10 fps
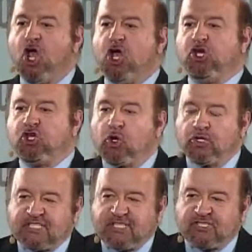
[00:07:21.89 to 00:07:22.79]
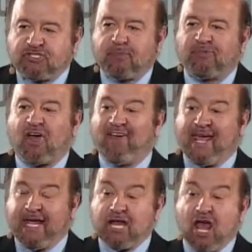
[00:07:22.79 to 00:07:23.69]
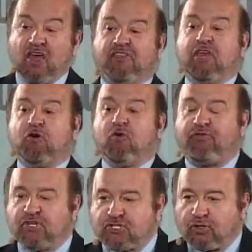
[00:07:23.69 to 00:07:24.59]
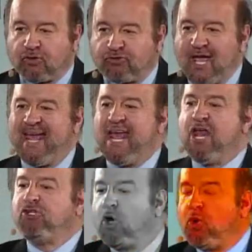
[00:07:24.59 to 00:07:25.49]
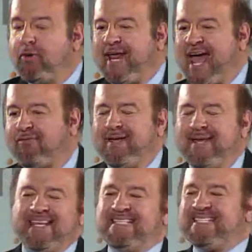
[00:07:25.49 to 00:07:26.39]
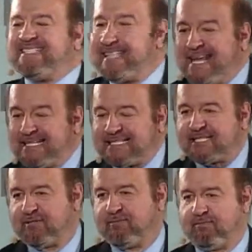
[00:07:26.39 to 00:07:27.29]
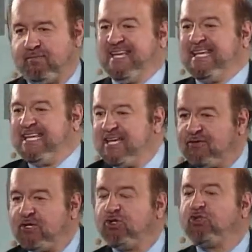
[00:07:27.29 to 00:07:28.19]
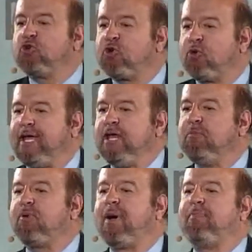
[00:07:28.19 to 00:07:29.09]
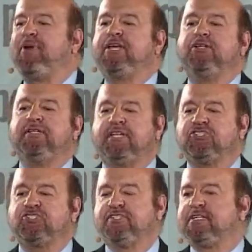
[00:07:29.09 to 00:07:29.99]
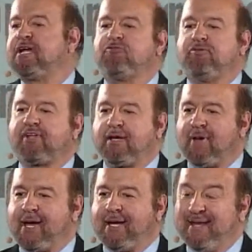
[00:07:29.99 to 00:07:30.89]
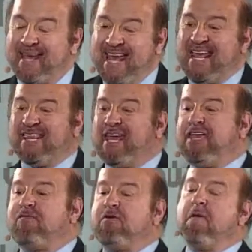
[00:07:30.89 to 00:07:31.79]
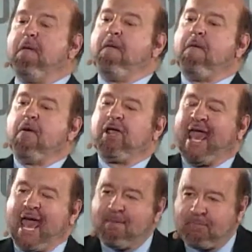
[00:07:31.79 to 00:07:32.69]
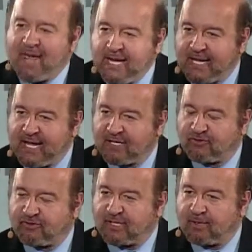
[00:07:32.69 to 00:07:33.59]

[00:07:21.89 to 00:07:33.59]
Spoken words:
your systems of aid, the officials, don't have sense given to creating property conditions in countries like mine. They even campaign against it.